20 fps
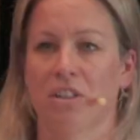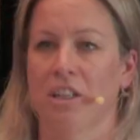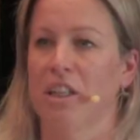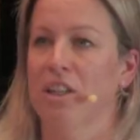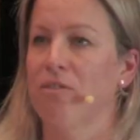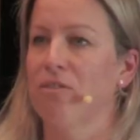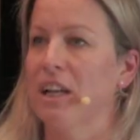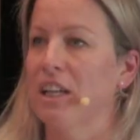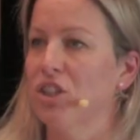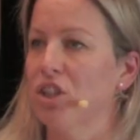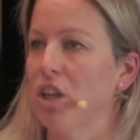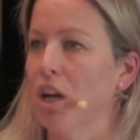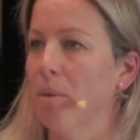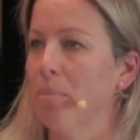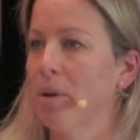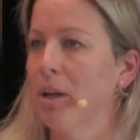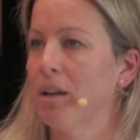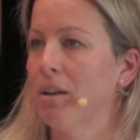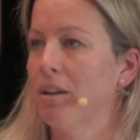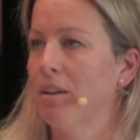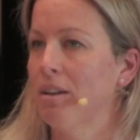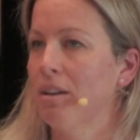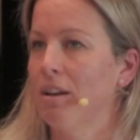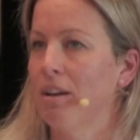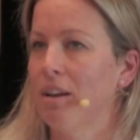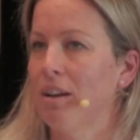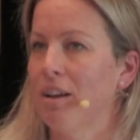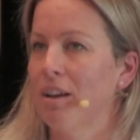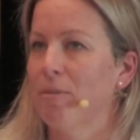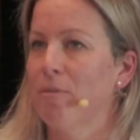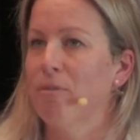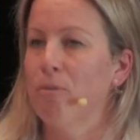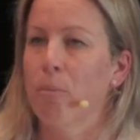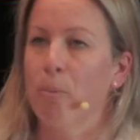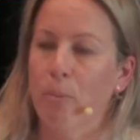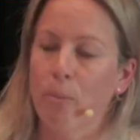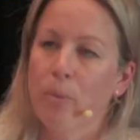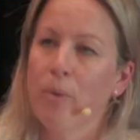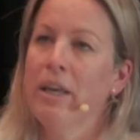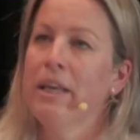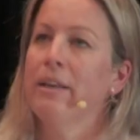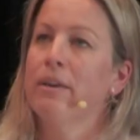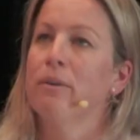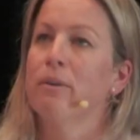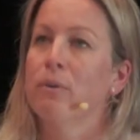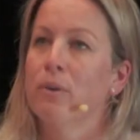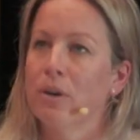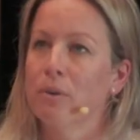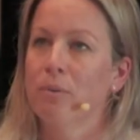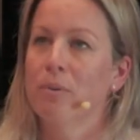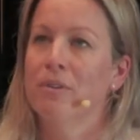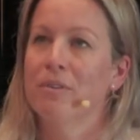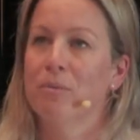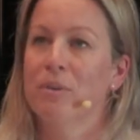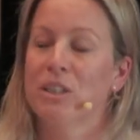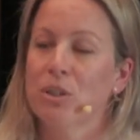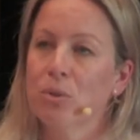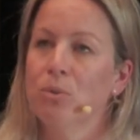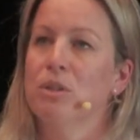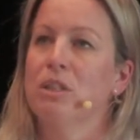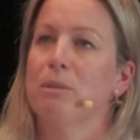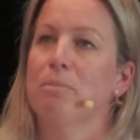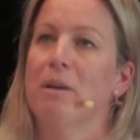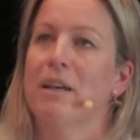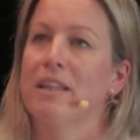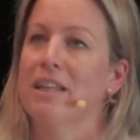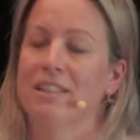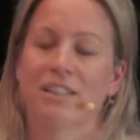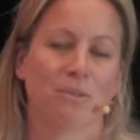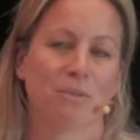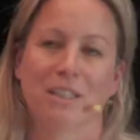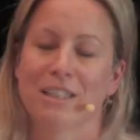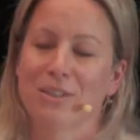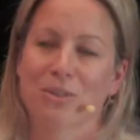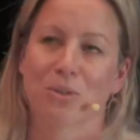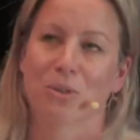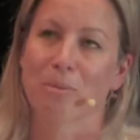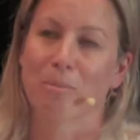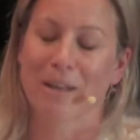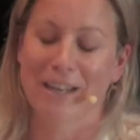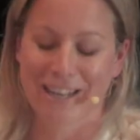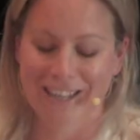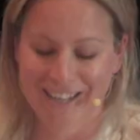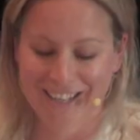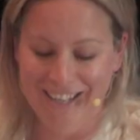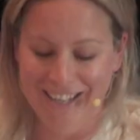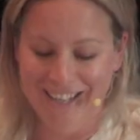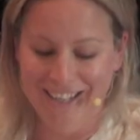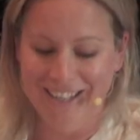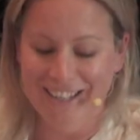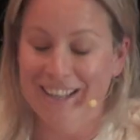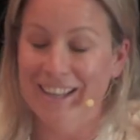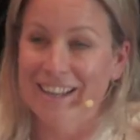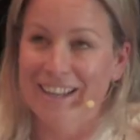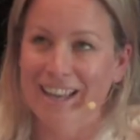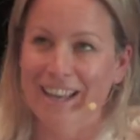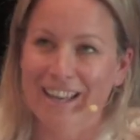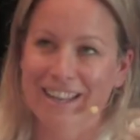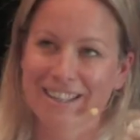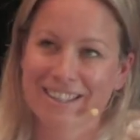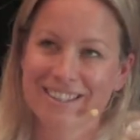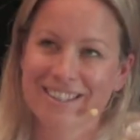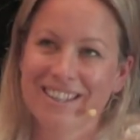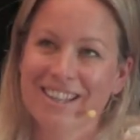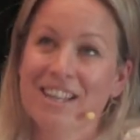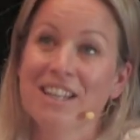Did it flash up? Will, we talked about this. No, we didn't talk about it. Okay.